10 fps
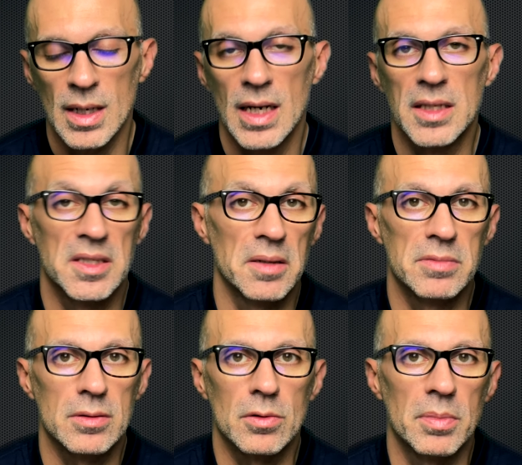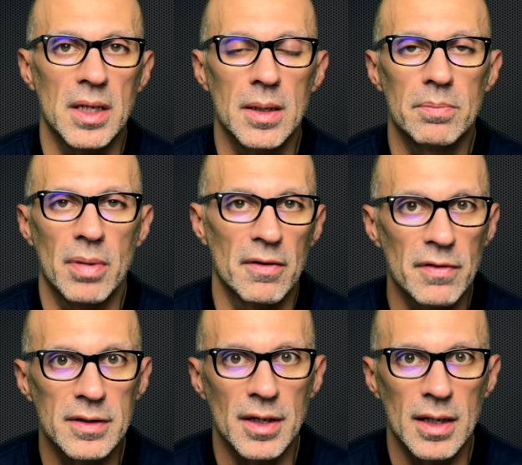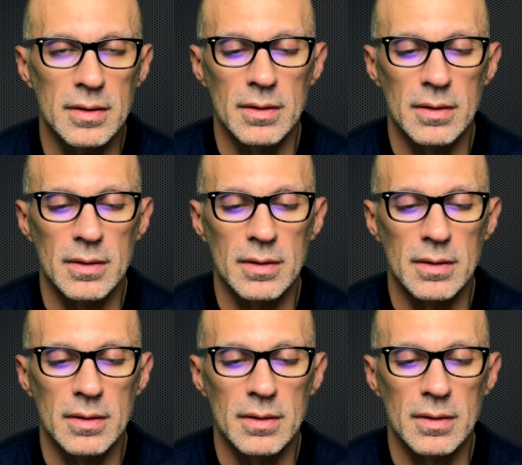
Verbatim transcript: it seems to be perfect yet